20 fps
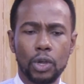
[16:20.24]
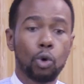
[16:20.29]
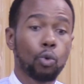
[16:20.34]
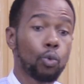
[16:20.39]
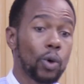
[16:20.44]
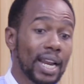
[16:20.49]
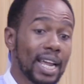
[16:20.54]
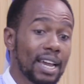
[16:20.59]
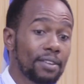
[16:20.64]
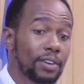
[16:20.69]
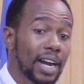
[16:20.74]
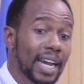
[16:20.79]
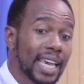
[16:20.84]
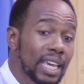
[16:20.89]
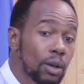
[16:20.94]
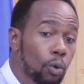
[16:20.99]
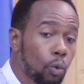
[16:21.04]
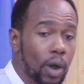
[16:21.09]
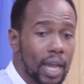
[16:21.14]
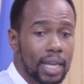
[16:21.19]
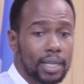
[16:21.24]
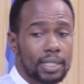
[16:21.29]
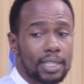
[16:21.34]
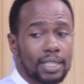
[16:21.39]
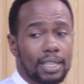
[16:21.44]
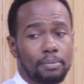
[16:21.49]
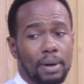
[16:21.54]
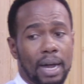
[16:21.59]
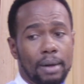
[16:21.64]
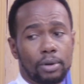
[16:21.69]
Wherever he
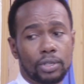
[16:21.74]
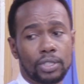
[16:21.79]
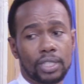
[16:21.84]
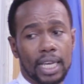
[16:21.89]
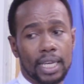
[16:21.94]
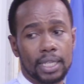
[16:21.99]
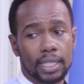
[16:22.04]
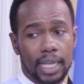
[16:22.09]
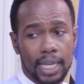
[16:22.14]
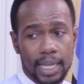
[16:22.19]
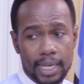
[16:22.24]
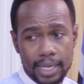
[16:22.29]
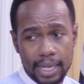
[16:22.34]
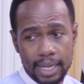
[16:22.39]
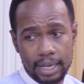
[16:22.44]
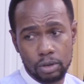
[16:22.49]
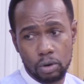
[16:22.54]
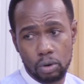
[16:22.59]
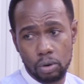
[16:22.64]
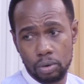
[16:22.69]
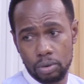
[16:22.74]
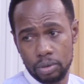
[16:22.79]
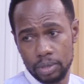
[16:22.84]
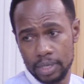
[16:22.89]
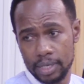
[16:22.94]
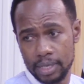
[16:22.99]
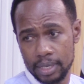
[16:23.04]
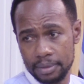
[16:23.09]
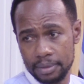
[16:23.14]
went, the Bible says he did good.